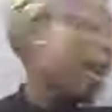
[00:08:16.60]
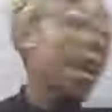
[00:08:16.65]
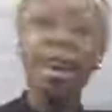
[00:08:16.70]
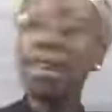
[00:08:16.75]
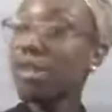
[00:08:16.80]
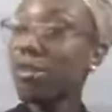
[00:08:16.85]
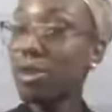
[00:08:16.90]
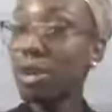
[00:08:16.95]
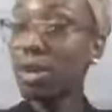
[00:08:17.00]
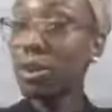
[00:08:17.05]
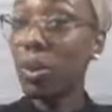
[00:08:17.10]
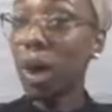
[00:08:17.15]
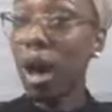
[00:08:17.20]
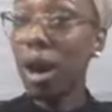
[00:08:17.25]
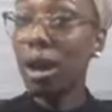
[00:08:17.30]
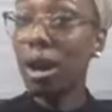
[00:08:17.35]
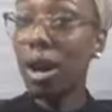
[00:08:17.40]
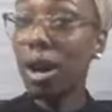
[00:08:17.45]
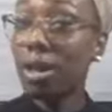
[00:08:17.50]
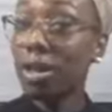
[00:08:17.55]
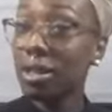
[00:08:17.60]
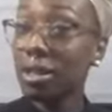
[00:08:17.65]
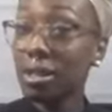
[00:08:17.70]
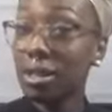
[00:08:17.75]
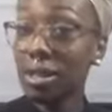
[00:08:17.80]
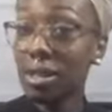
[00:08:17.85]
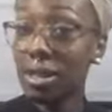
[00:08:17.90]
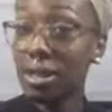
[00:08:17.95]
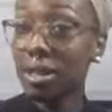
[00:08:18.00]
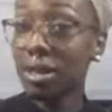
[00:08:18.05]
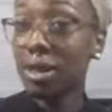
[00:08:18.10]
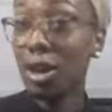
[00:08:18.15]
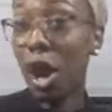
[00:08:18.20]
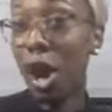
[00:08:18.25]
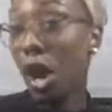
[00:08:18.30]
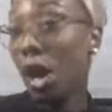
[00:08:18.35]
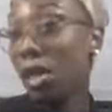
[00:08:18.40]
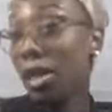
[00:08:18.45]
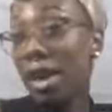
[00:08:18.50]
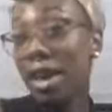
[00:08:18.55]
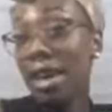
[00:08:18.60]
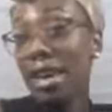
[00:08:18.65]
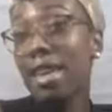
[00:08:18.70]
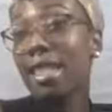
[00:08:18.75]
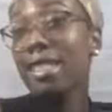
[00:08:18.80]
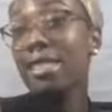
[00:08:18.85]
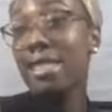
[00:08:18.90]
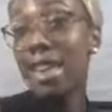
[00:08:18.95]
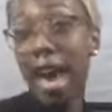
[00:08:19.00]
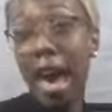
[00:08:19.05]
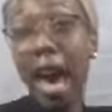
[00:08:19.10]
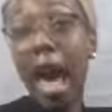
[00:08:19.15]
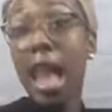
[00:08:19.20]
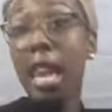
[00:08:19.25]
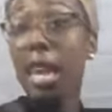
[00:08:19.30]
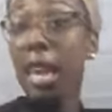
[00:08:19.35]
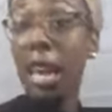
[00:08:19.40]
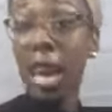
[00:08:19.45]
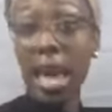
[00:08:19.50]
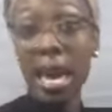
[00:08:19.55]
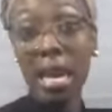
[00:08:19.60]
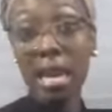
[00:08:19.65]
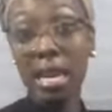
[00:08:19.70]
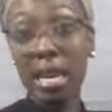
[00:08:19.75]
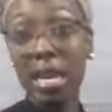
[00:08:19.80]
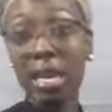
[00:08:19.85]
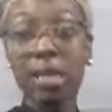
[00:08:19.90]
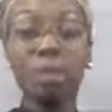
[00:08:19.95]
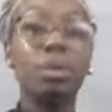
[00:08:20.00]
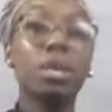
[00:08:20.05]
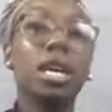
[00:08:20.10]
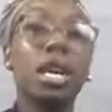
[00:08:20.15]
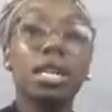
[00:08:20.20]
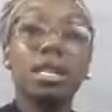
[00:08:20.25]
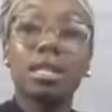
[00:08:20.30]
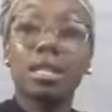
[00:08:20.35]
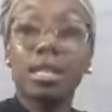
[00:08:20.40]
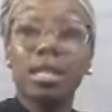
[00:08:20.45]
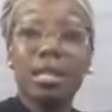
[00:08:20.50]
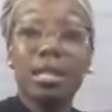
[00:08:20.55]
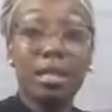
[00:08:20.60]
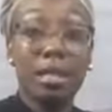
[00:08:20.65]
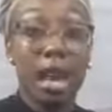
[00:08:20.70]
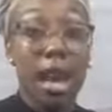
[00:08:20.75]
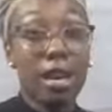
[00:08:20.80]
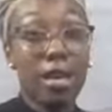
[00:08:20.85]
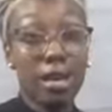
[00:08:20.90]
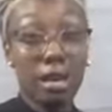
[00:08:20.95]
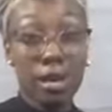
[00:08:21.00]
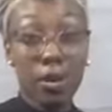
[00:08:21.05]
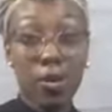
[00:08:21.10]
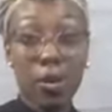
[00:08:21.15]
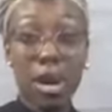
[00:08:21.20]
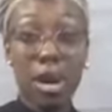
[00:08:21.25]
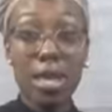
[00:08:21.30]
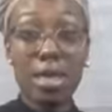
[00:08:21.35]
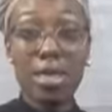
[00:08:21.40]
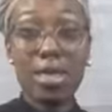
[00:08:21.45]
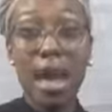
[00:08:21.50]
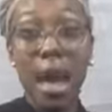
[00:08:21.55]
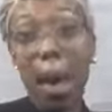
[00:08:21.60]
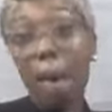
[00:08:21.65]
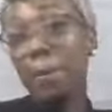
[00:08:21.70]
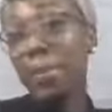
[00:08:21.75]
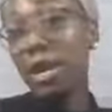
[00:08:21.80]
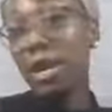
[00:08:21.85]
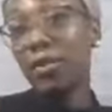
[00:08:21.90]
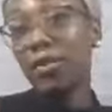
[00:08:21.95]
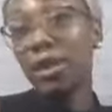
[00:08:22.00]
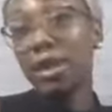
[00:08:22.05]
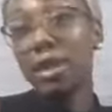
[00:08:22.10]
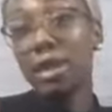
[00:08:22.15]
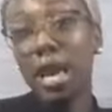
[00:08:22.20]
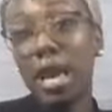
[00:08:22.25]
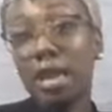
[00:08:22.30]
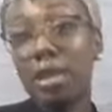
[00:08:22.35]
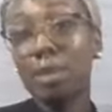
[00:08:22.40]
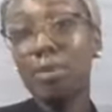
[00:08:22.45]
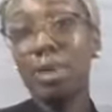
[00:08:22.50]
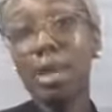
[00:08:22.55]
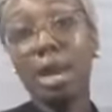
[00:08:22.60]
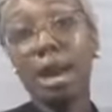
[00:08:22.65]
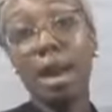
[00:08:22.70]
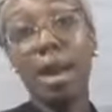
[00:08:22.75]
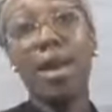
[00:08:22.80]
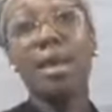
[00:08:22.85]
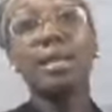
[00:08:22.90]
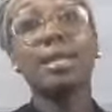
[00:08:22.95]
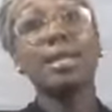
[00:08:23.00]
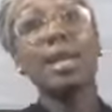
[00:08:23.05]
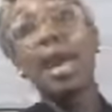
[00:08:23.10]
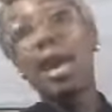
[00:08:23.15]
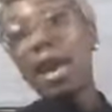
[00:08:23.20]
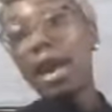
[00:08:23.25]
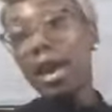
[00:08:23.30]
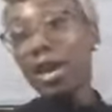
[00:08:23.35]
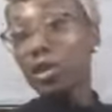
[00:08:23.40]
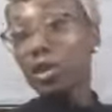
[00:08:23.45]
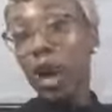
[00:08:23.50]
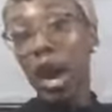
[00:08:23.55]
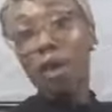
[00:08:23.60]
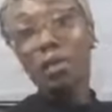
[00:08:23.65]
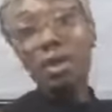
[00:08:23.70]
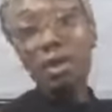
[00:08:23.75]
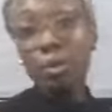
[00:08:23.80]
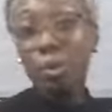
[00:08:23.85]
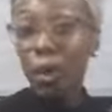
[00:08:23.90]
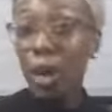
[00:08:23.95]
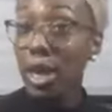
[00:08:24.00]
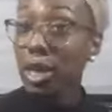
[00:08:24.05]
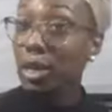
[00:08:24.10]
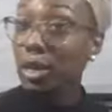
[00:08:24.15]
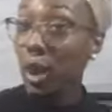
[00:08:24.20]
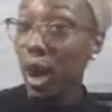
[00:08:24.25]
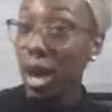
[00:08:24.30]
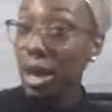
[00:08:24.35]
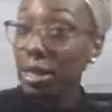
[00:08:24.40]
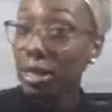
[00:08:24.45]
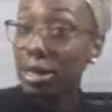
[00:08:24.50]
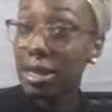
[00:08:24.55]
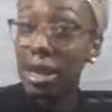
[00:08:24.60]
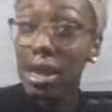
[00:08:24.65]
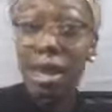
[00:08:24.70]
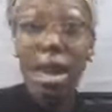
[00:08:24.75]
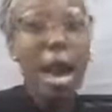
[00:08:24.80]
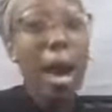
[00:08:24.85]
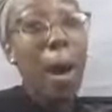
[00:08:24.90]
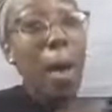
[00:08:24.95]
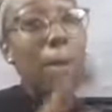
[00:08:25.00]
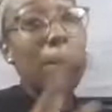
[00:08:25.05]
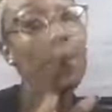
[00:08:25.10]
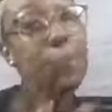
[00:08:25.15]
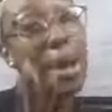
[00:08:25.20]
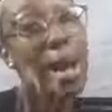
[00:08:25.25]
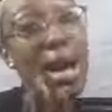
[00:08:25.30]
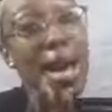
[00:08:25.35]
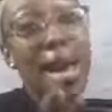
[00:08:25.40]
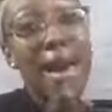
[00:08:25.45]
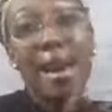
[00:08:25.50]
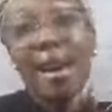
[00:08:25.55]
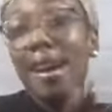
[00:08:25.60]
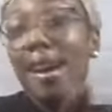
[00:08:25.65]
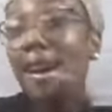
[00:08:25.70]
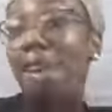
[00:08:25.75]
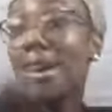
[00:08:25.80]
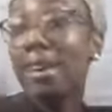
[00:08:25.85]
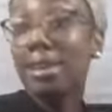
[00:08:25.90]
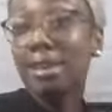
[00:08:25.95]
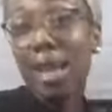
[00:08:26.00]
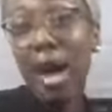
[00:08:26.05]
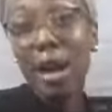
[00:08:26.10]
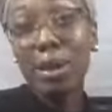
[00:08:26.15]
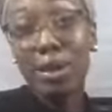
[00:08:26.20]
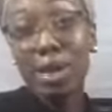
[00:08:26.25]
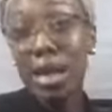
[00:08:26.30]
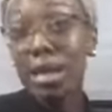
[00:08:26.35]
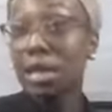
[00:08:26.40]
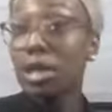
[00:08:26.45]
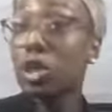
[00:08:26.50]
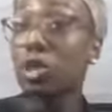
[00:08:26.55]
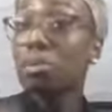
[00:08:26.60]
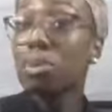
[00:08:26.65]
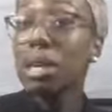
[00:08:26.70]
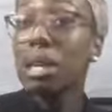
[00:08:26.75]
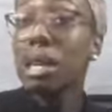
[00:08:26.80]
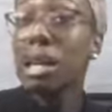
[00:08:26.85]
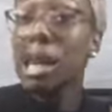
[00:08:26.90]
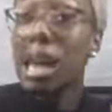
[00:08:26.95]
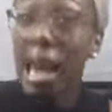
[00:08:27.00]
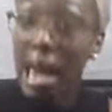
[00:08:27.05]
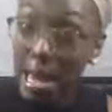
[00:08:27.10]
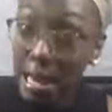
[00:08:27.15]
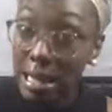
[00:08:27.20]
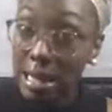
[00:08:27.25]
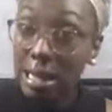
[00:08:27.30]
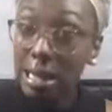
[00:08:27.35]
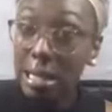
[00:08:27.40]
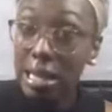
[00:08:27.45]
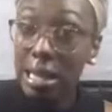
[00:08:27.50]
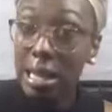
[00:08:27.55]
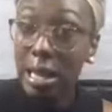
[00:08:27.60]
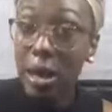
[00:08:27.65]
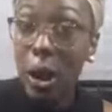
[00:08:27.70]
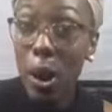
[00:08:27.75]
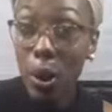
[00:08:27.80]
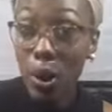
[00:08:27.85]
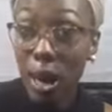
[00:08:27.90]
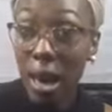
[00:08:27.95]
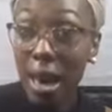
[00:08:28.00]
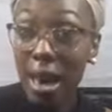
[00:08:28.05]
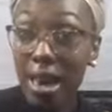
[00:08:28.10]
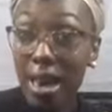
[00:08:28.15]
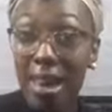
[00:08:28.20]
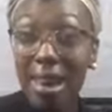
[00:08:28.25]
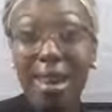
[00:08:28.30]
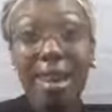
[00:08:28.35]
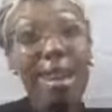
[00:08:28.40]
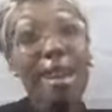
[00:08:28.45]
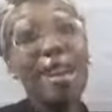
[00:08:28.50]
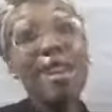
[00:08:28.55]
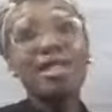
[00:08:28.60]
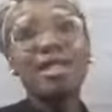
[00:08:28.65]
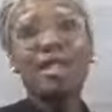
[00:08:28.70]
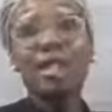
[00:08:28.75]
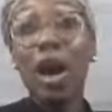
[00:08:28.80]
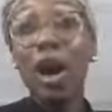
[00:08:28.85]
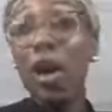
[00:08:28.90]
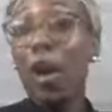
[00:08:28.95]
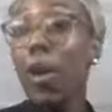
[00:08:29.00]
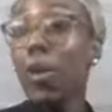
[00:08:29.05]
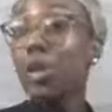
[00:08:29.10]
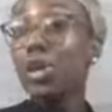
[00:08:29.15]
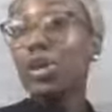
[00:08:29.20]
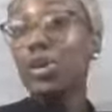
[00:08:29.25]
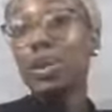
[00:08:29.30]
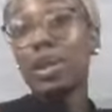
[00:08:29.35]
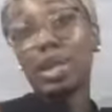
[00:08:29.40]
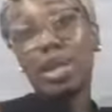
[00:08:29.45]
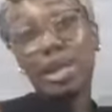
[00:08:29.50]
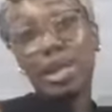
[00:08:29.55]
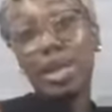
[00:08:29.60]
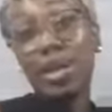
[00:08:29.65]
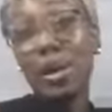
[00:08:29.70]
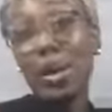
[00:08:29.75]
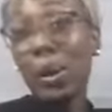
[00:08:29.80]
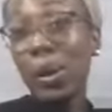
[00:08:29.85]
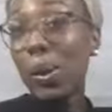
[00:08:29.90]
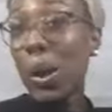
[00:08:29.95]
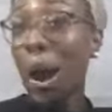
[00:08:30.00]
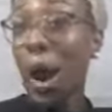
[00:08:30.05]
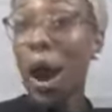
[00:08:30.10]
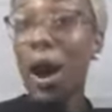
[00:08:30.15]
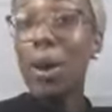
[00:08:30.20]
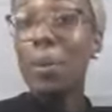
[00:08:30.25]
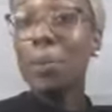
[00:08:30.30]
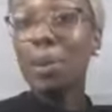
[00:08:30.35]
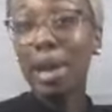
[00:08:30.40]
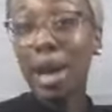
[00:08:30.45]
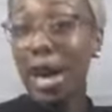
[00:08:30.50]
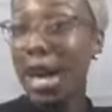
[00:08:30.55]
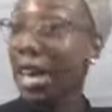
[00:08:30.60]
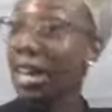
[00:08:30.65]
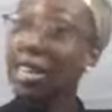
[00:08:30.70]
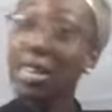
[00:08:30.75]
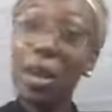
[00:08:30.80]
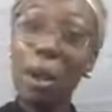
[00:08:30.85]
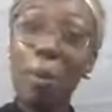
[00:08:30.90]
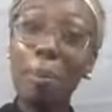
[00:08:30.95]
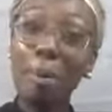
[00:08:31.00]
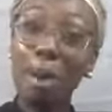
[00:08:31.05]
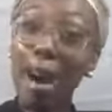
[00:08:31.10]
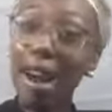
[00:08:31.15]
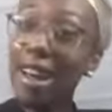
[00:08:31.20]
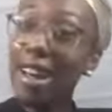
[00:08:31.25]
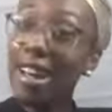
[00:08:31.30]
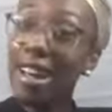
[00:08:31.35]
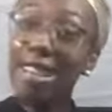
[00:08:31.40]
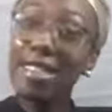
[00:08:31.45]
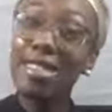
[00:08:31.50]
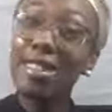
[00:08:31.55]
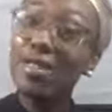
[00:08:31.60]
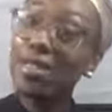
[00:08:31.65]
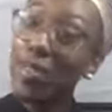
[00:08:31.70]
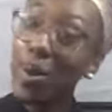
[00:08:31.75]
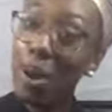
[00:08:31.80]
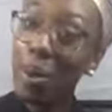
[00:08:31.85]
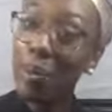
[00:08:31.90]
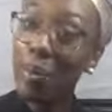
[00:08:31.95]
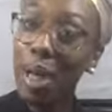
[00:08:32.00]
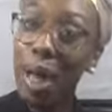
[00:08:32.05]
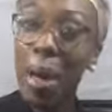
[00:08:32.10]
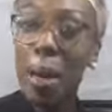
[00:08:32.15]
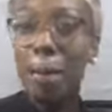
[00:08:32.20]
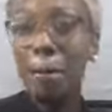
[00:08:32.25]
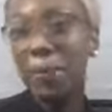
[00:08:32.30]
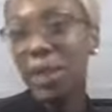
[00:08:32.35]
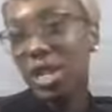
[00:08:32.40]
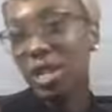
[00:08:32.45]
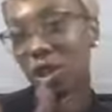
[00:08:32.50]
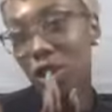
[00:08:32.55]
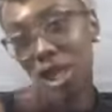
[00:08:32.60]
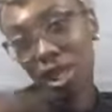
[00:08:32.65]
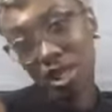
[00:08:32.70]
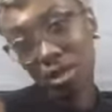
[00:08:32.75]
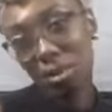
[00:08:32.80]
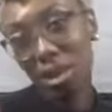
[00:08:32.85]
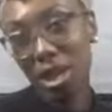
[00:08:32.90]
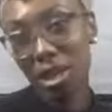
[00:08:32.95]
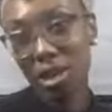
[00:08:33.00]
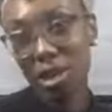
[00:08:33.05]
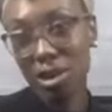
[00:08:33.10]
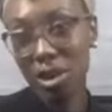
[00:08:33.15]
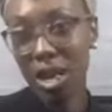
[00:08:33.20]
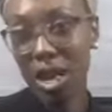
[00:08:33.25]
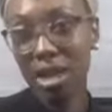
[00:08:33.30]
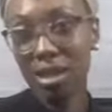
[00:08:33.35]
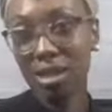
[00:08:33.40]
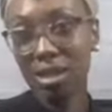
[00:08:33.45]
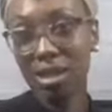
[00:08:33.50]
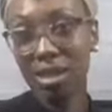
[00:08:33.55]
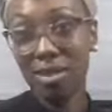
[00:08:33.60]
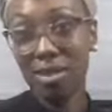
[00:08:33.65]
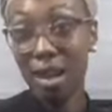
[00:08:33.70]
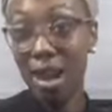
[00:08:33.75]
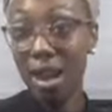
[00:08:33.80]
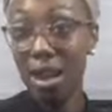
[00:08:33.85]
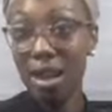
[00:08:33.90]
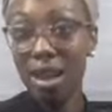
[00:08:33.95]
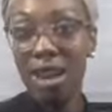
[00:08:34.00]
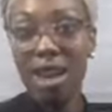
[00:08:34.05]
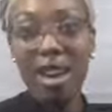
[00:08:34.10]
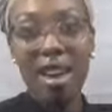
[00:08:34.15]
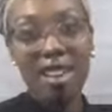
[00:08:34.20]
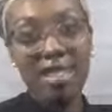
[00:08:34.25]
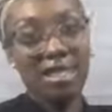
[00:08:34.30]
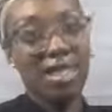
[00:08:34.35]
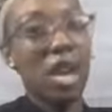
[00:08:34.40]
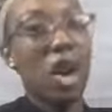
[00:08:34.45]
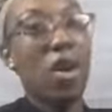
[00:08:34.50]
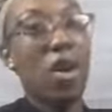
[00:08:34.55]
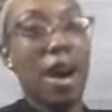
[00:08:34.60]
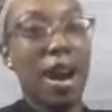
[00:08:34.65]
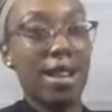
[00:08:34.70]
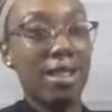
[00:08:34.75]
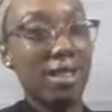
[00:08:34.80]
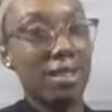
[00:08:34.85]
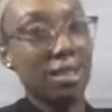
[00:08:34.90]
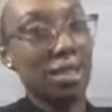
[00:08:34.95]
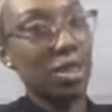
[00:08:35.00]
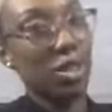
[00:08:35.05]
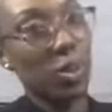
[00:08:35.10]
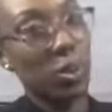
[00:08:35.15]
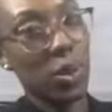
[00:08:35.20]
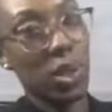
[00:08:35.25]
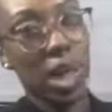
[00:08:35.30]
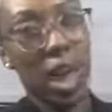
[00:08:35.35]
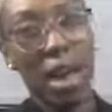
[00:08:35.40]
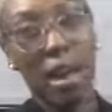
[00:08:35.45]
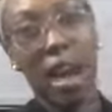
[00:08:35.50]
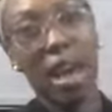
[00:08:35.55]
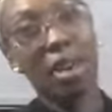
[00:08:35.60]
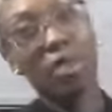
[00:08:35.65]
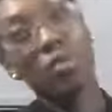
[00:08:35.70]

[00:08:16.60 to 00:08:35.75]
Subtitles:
And the reason why I call it that, ladies, because this is actually one that benefits us because it drives the boys crazy, but it allows us to be lazy, okay? So you still are playing your part in the foreplay, but you get to be a little lazy, right? So I do this when, I